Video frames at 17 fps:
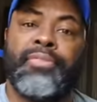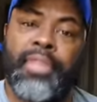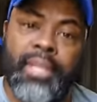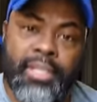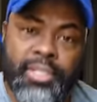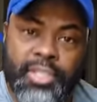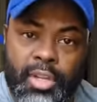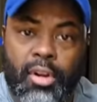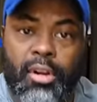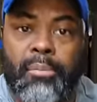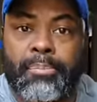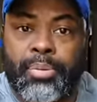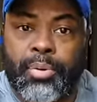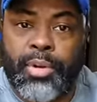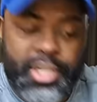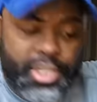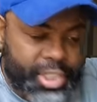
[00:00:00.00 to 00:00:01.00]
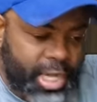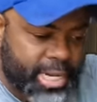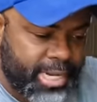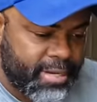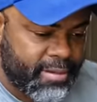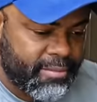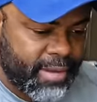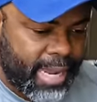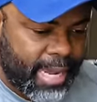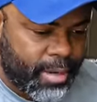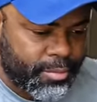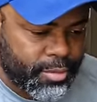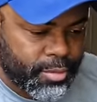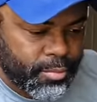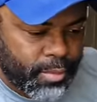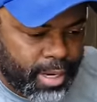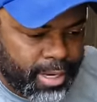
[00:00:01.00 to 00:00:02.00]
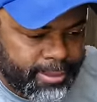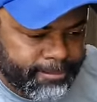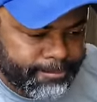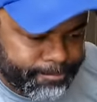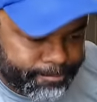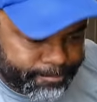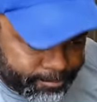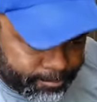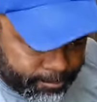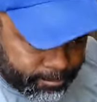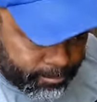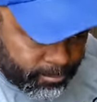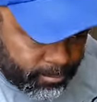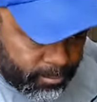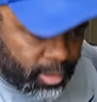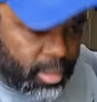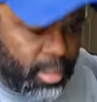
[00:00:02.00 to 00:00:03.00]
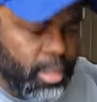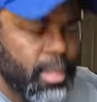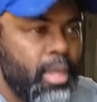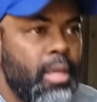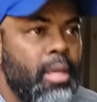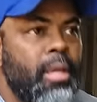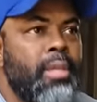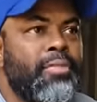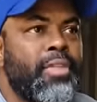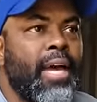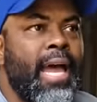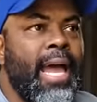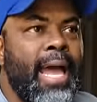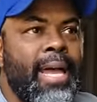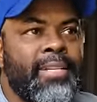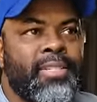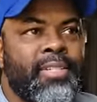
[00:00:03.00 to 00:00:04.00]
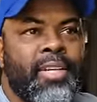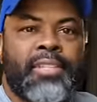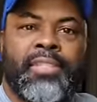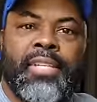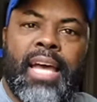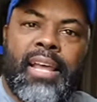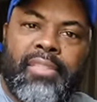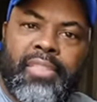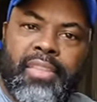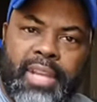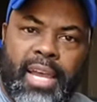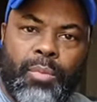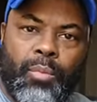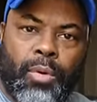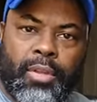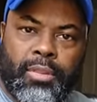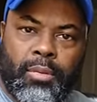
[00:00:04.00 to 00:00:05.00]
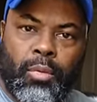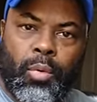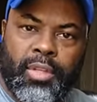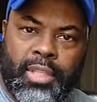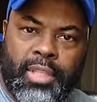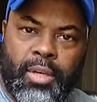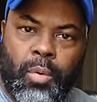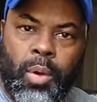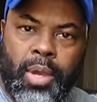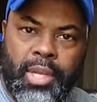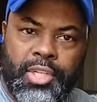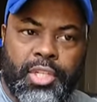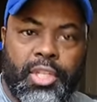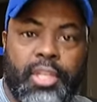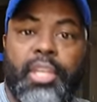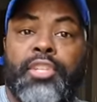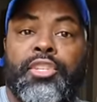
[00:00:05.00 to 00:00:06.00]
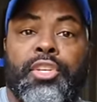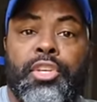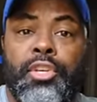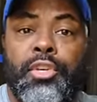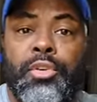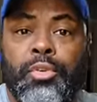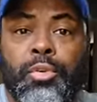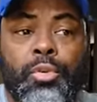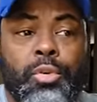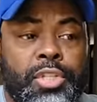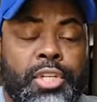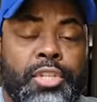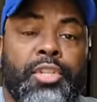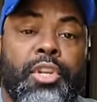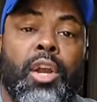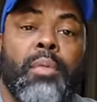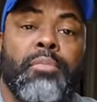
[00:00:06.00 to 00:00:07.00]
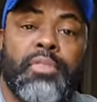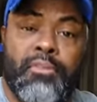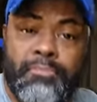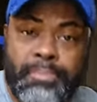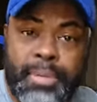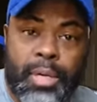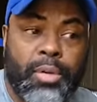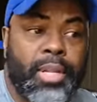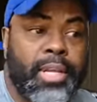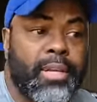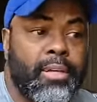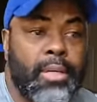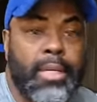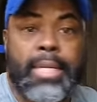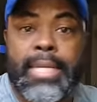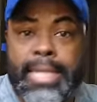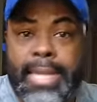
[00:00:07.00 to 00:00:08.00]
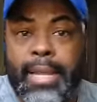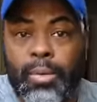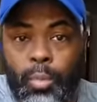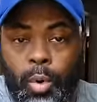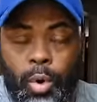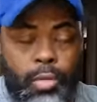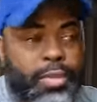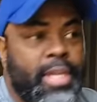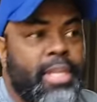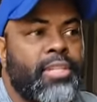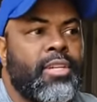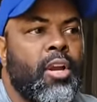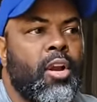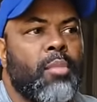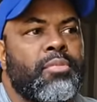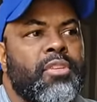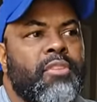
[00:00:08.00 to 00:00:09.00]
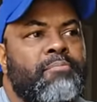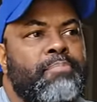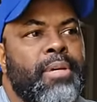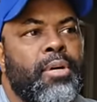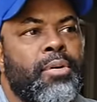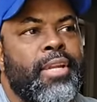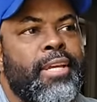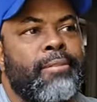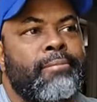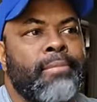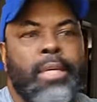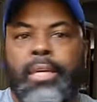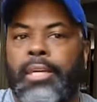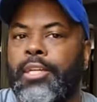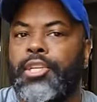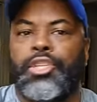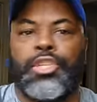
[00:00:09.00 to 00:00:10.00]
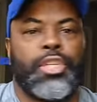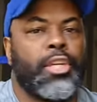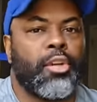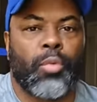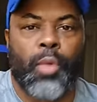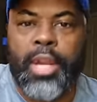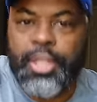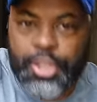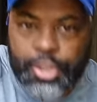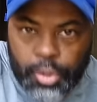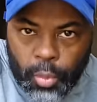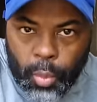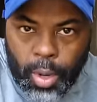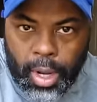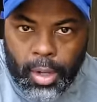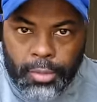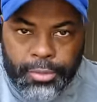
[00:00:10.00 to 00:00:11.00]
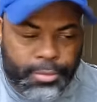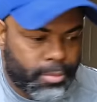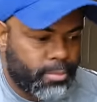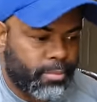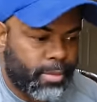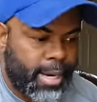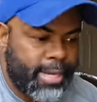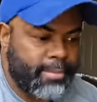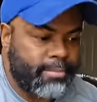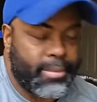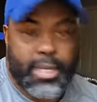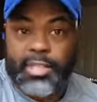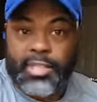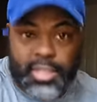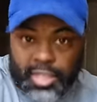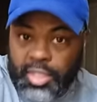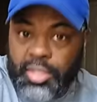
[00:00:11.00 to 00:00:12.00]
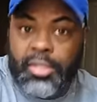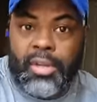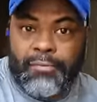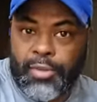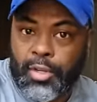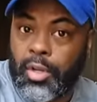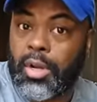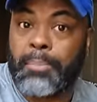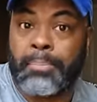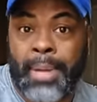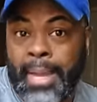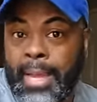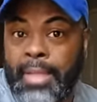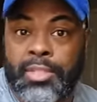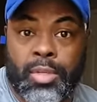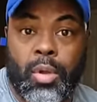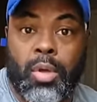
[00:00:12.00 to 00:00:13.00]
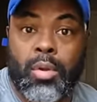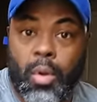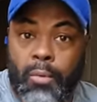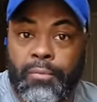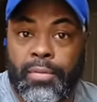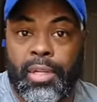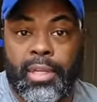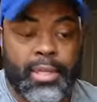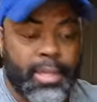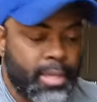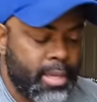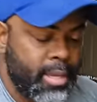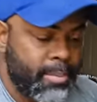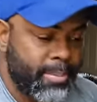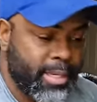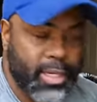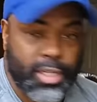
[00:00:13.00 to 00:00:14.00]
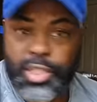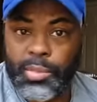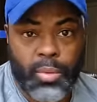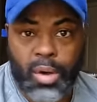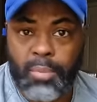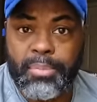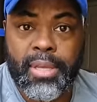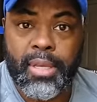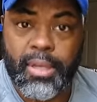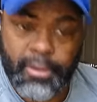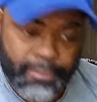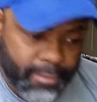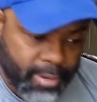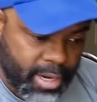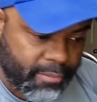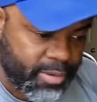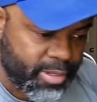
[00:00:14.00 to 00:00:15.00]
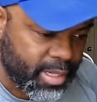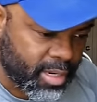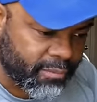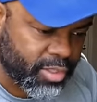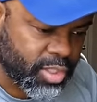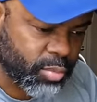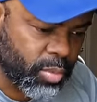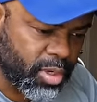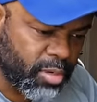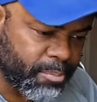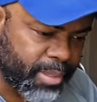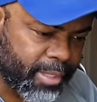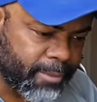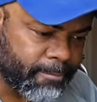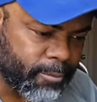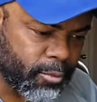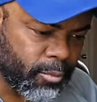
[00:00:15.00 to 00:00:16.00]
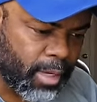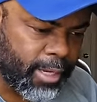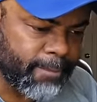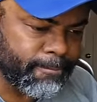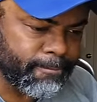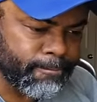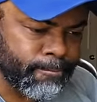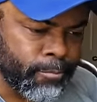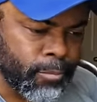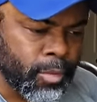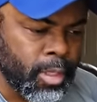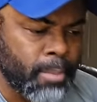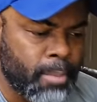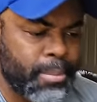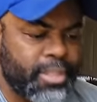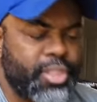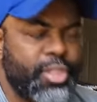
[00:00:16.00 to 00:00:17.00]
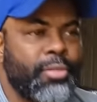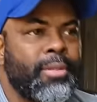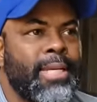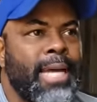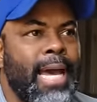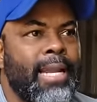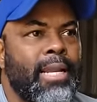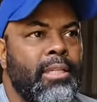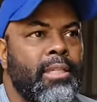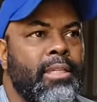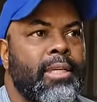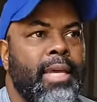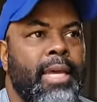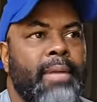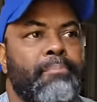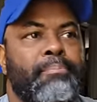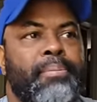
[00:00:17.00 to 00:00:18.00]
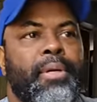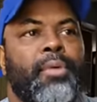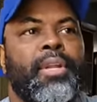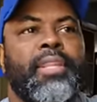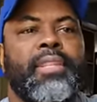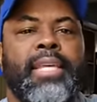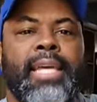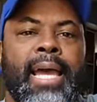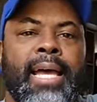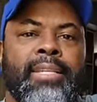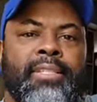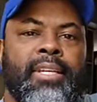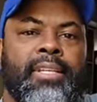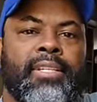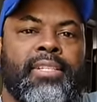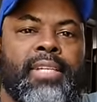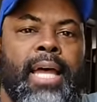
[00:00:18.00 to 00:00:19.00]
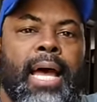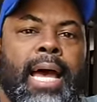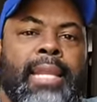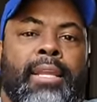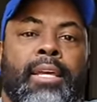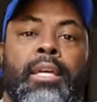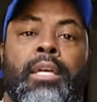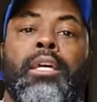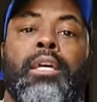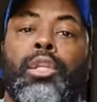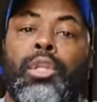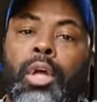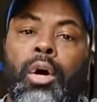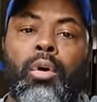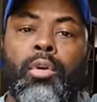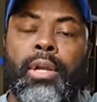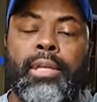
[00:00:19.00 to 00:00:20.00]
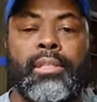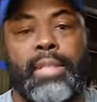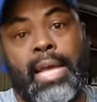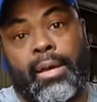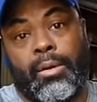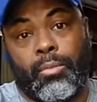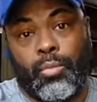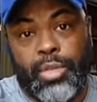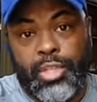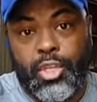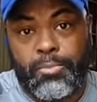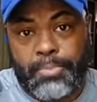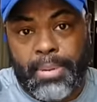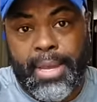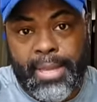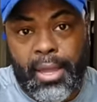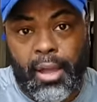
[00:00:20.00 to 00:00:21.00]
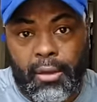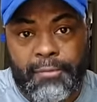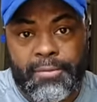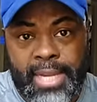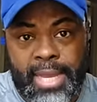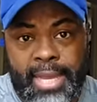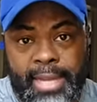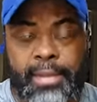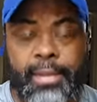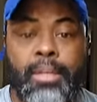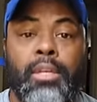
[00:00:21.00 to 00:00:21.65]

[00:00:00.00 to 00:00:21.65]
things that are appreciating in value, right? The asset side of the net worth, worth equation is huge in terms of building net worth, in terms of building generational wealth, right? Because this is stuff you're going to pass on, hopefully, because you won't be here forever. None of us will be, right? But you got to look at building the asset side, lower. Now, when you pay off debt,